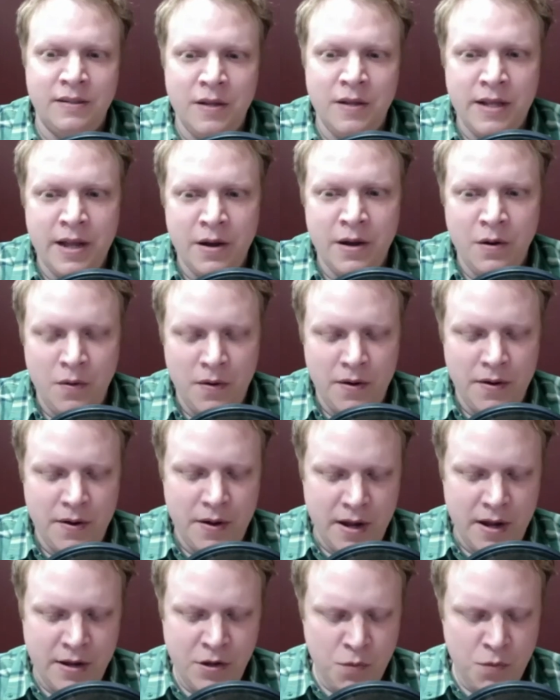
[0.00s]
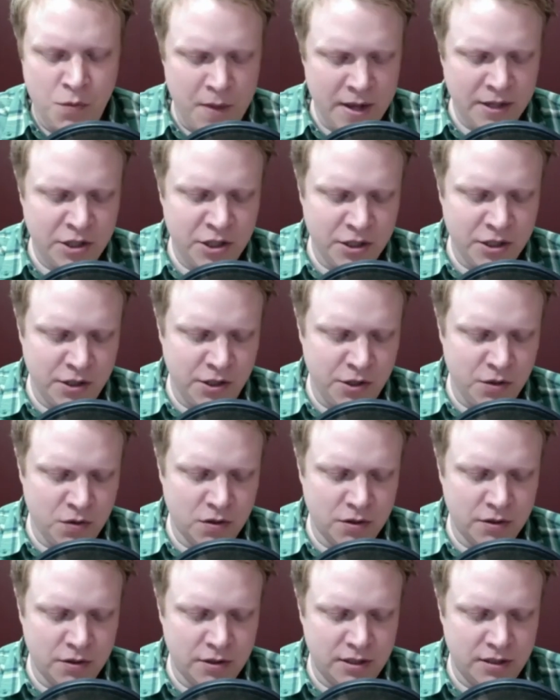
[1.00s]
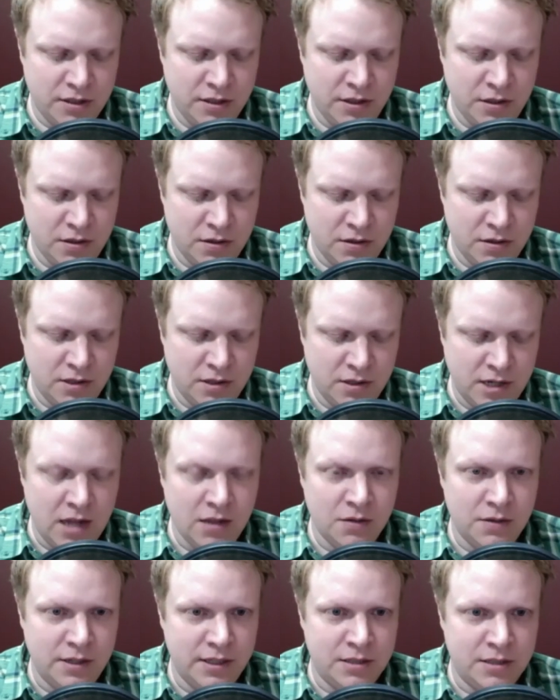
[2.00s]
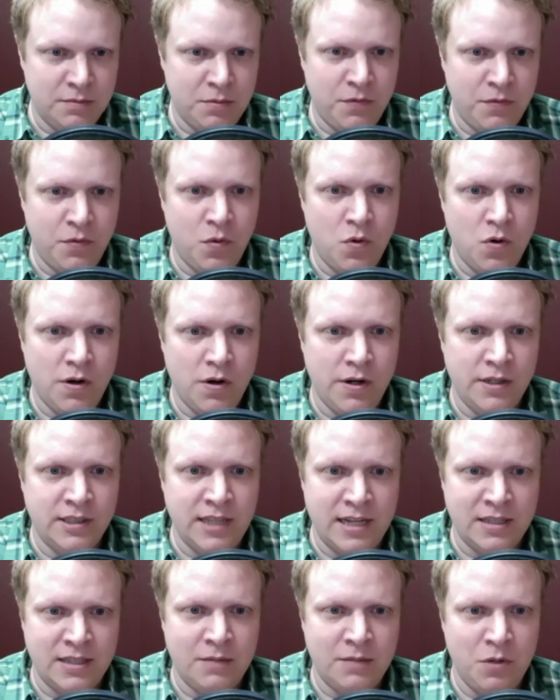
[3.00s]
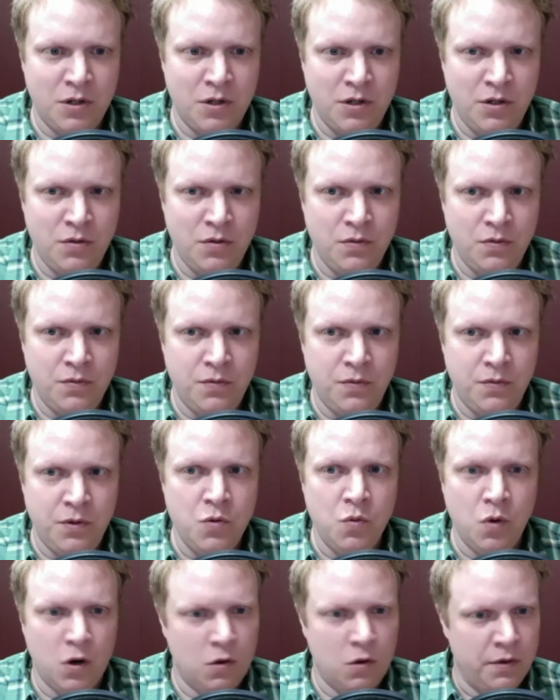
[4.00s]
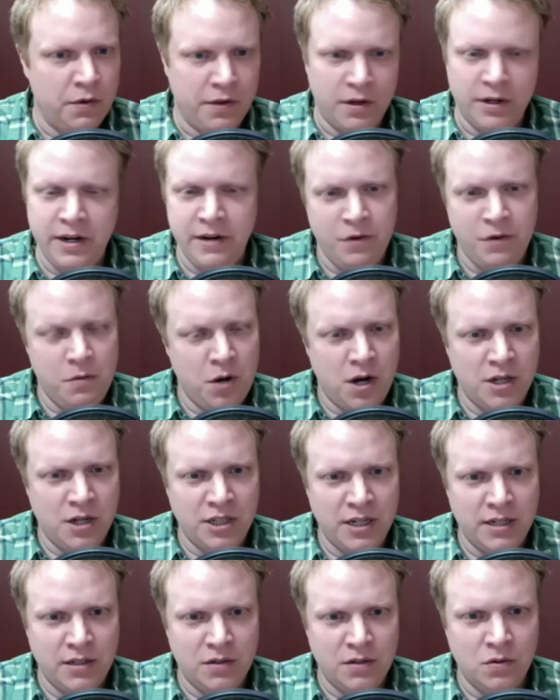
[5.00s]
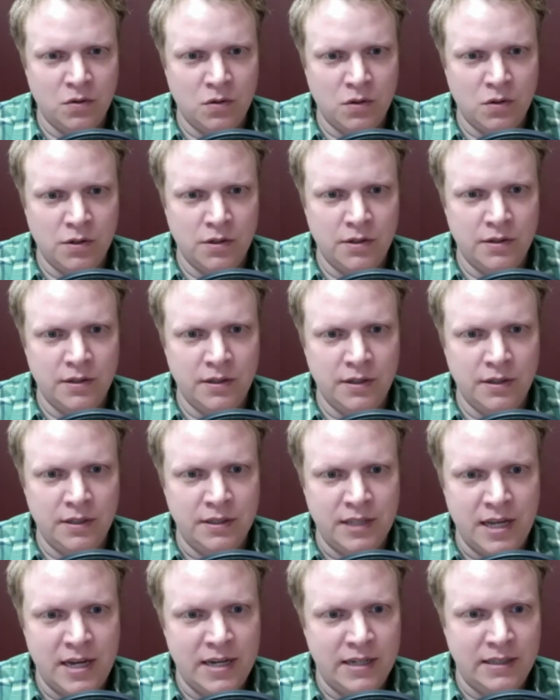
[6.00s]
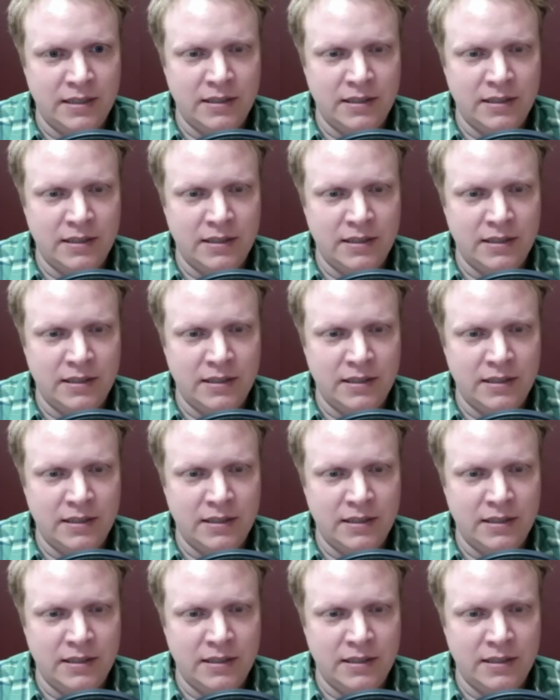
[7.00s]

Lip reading: Now, you mentioned your colorist before. Is that someone you work with on every project, or is that?